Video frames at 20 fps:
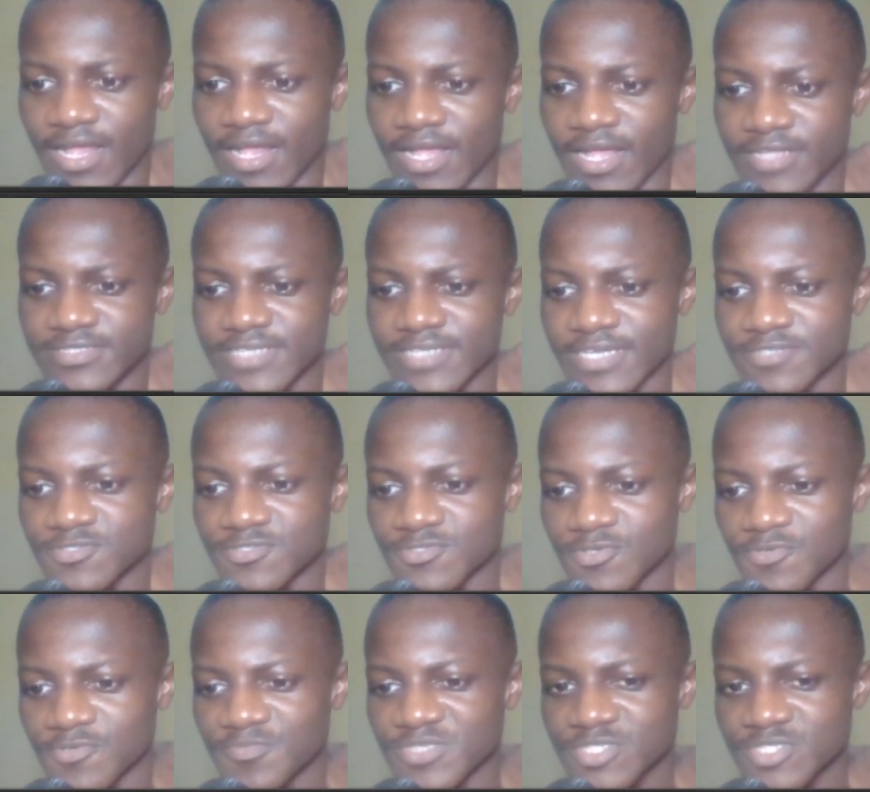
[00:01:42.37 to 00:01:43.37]
And
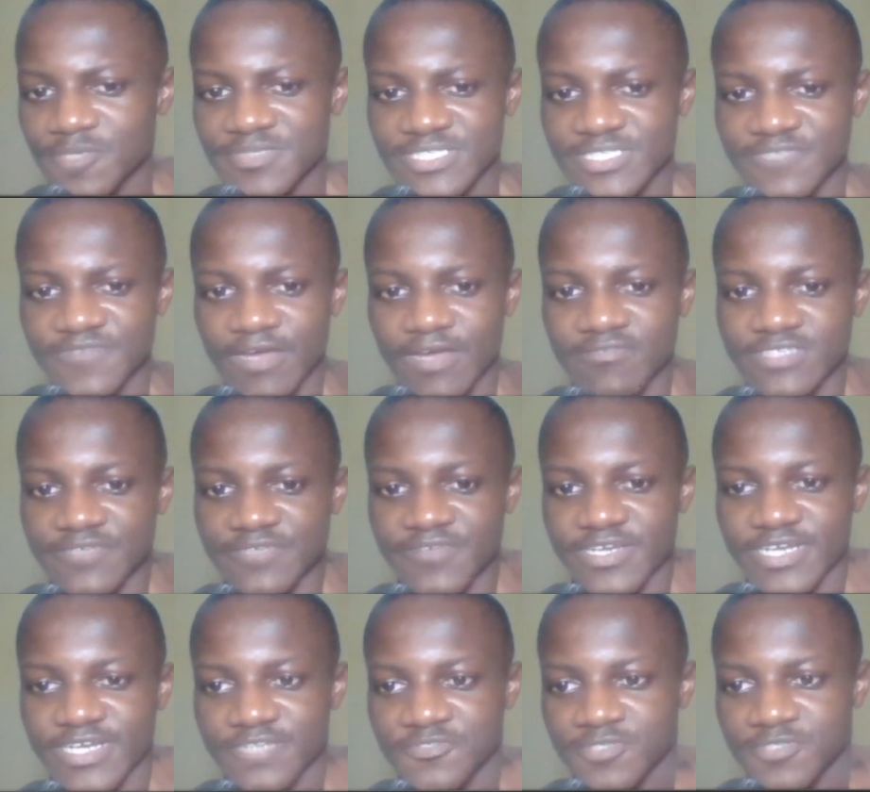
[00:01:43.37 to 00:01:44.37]
so bishop c5 is a
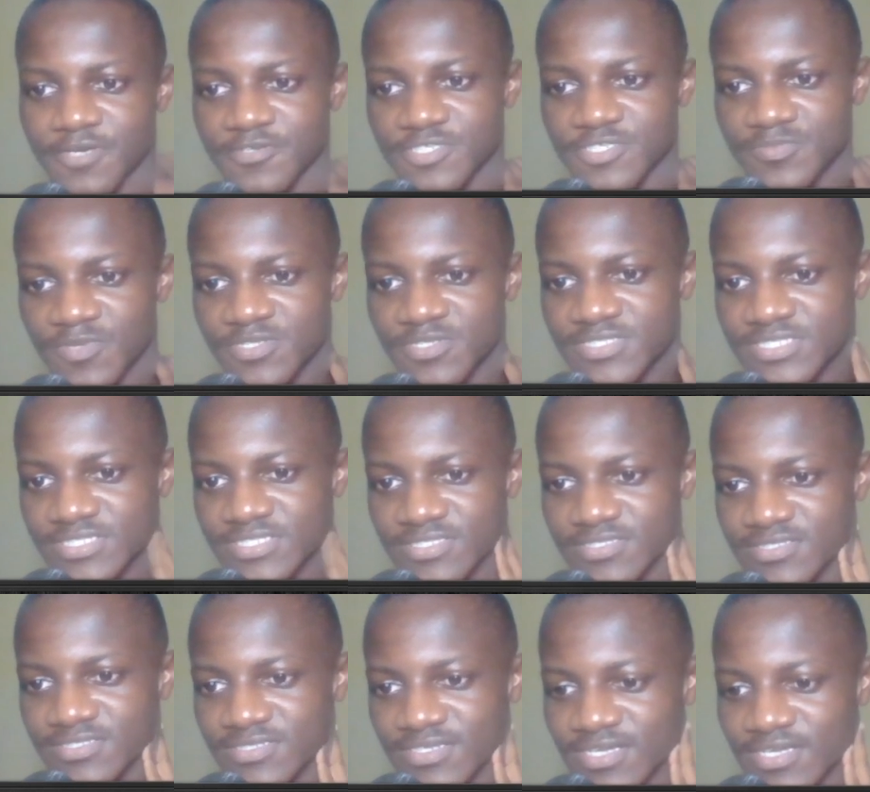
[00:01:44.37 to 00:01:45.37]
very natural response.
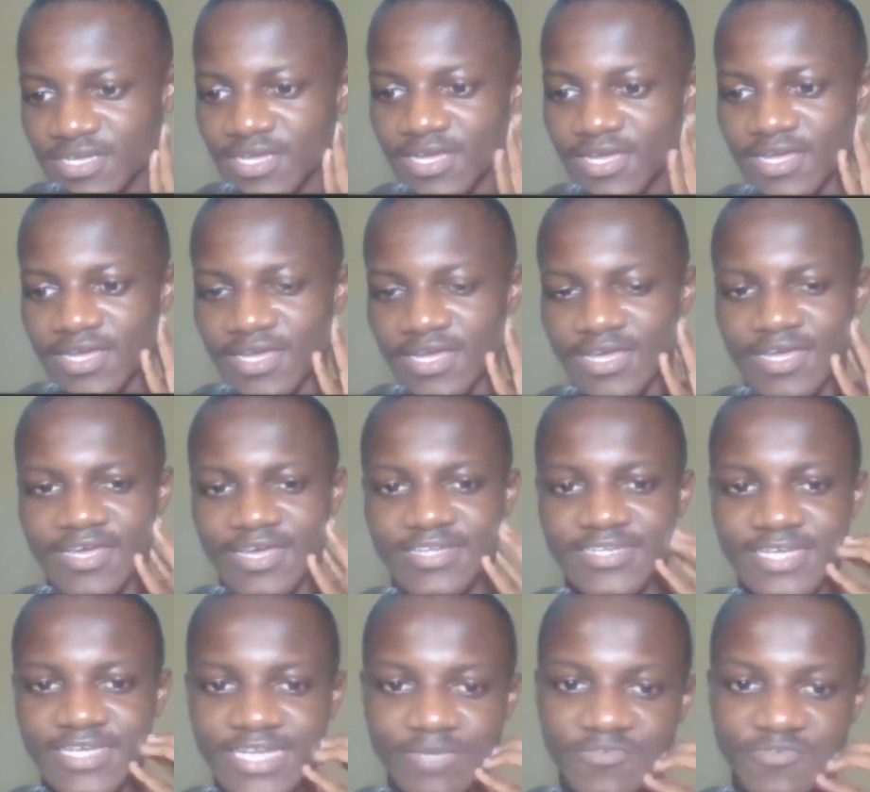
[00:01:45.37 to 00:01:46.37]

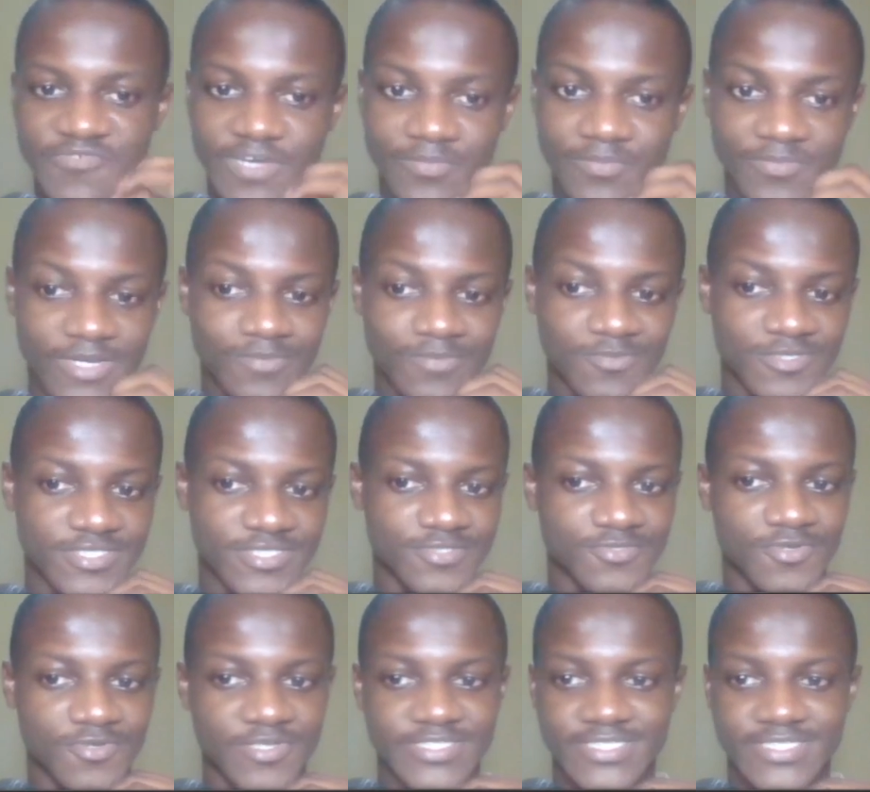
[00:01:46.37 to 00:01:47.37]
And here the move at prep was
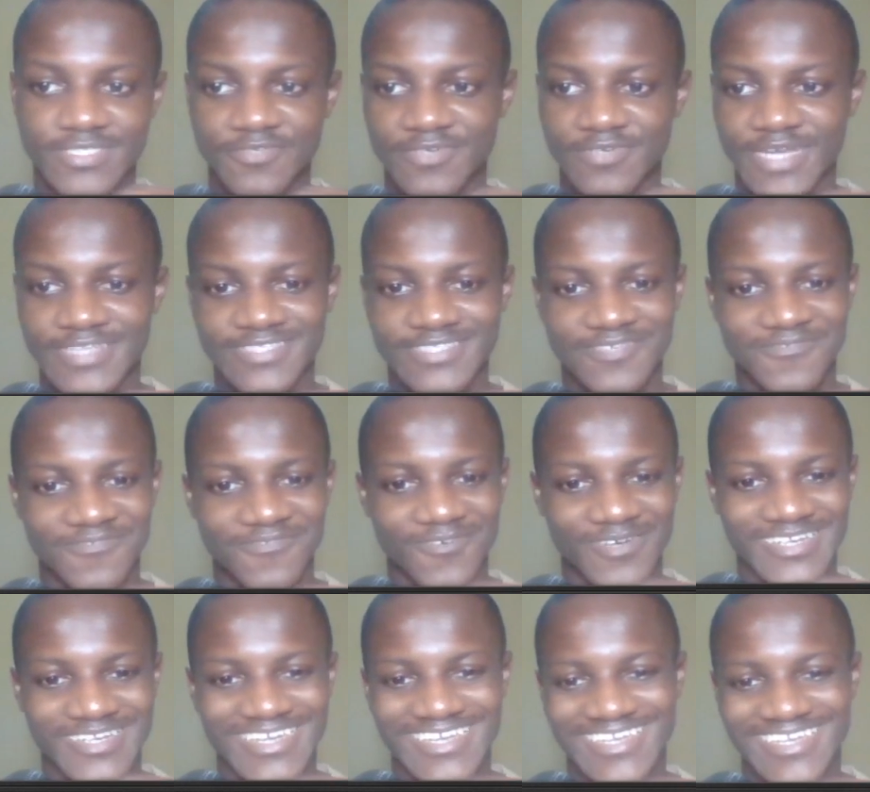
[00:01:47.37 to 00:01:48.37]
to continue knight
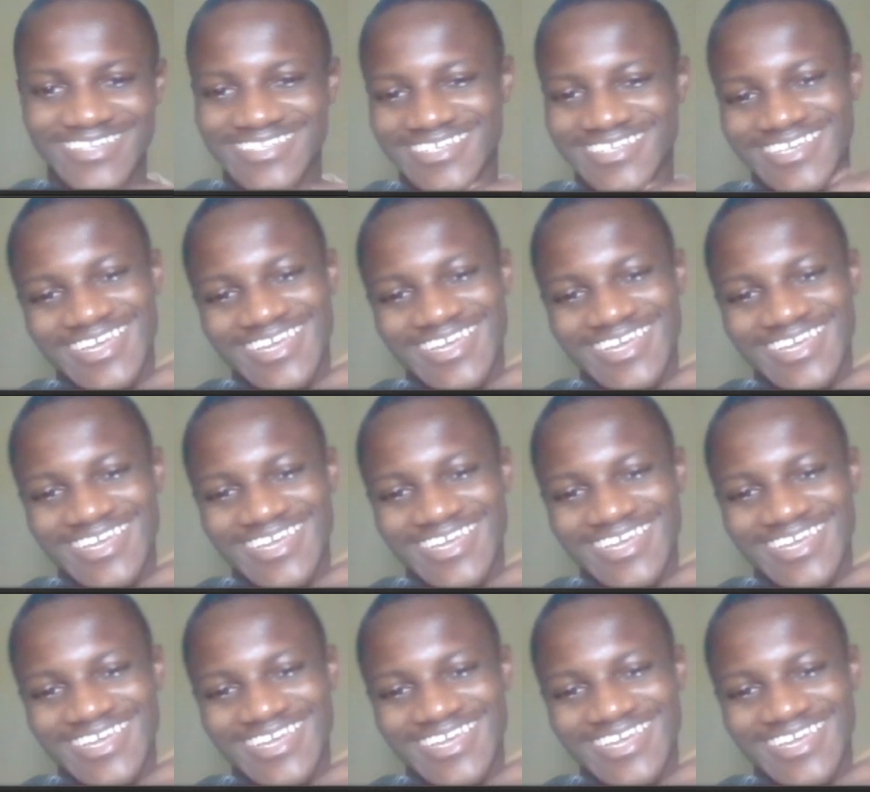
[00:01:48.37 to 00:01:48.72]
a4, and again,